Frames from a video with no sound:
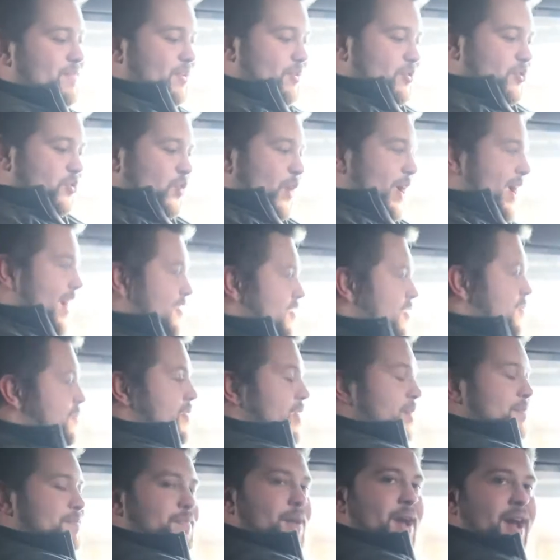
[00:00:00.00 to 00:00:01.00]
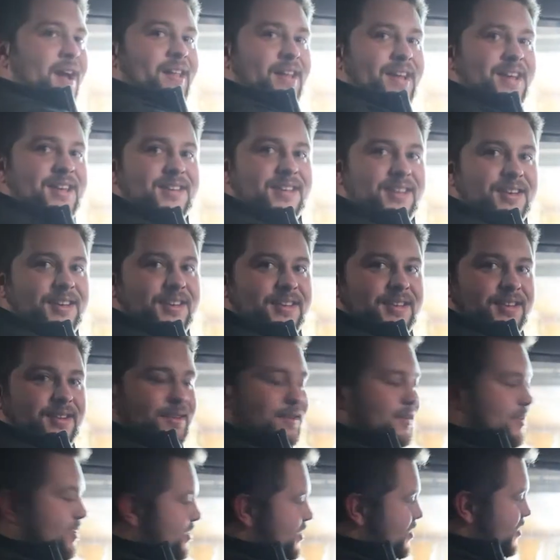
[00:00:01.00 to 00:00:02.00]
You swing out your big belly.
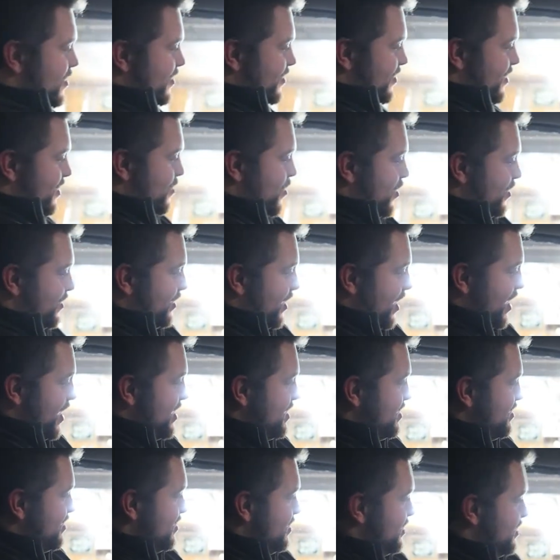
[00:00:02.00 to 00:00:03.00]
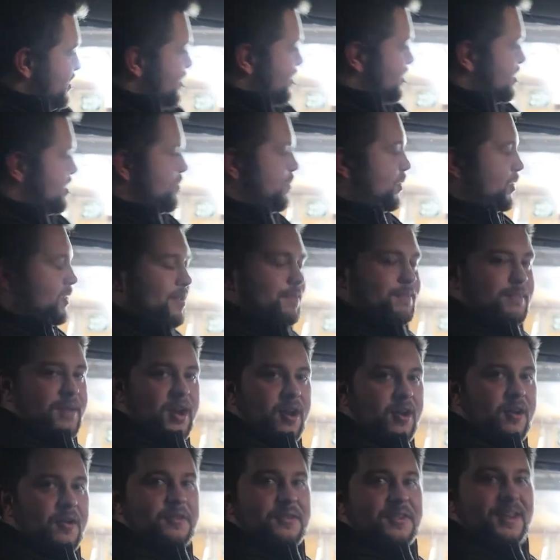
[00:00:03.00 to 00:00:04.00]
You're in somewhere tight. You put the
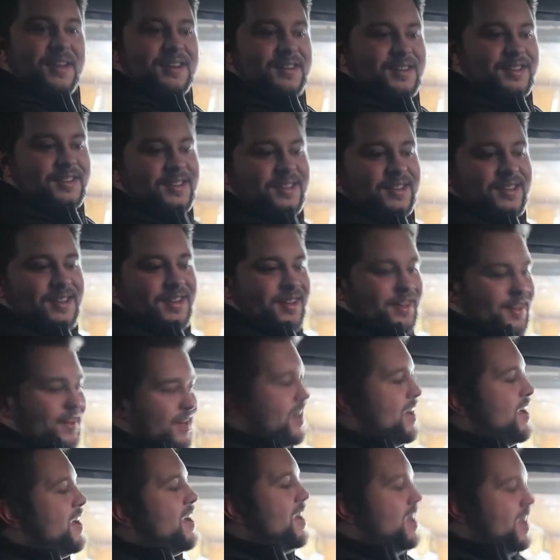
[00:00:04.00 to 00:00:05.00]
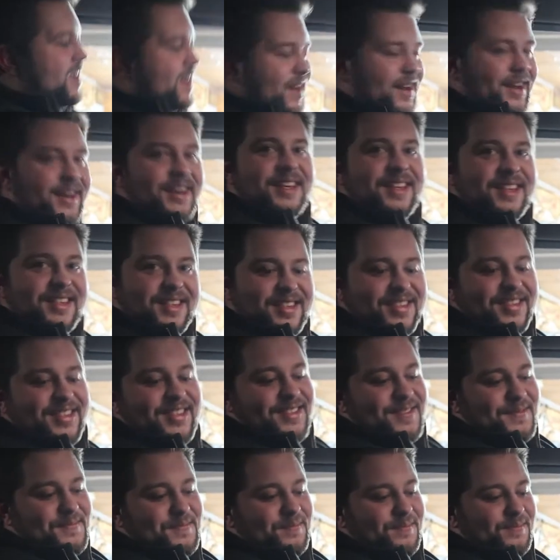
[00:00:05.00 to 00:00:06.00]
mirrors in. It is
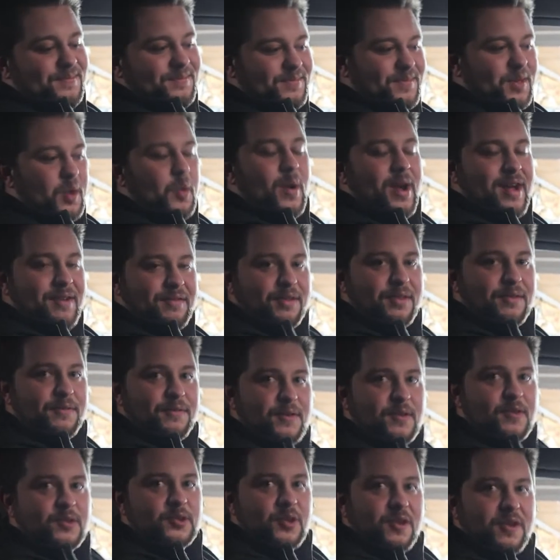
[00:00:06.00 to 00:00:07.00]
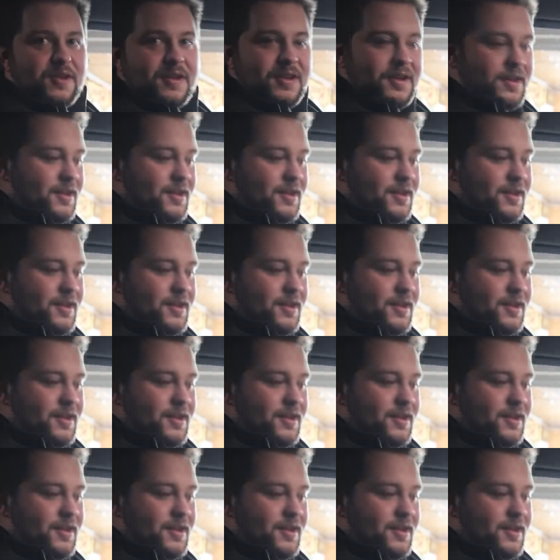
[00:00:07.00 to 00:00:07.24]
the wave of the future.